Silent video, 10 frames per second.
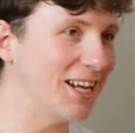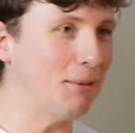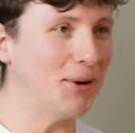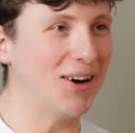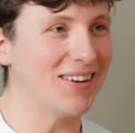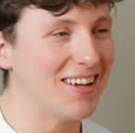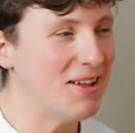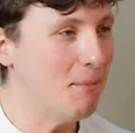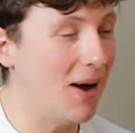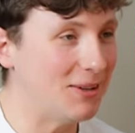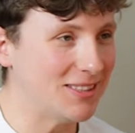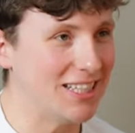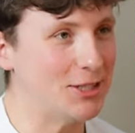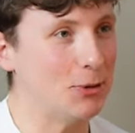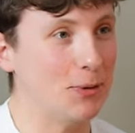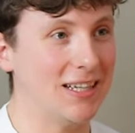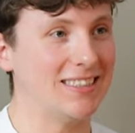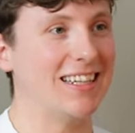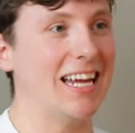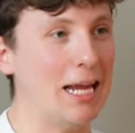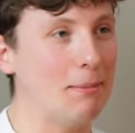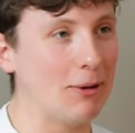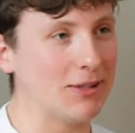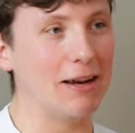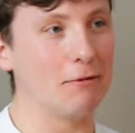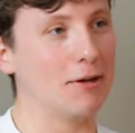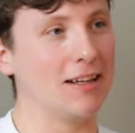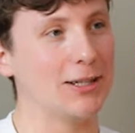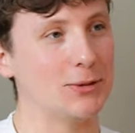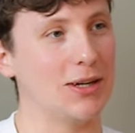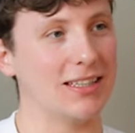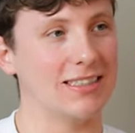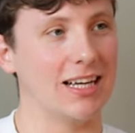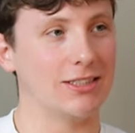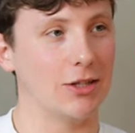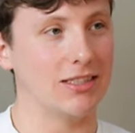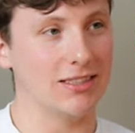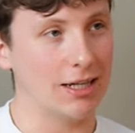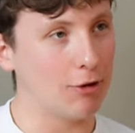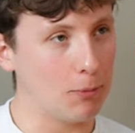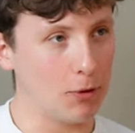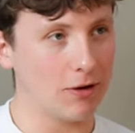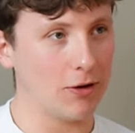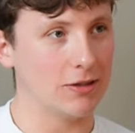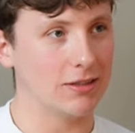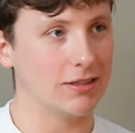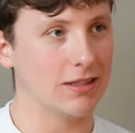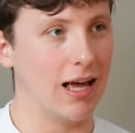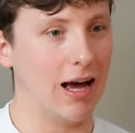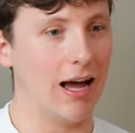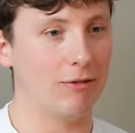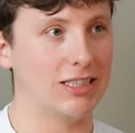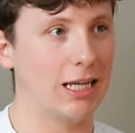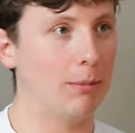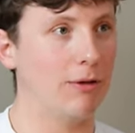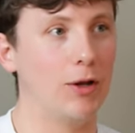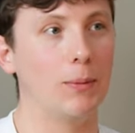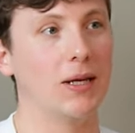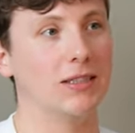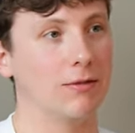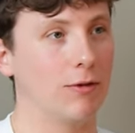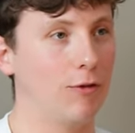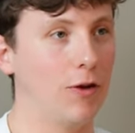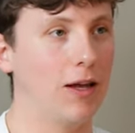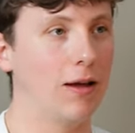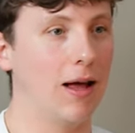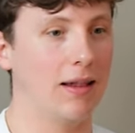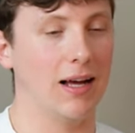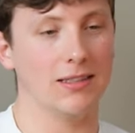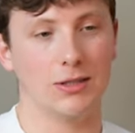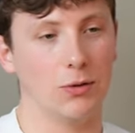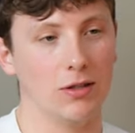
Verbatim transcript: say the product. But it was digital. It's an email delivery, that's all I can say. So there's zero product cost. I have a team in the Philippines that fulfill it, and that still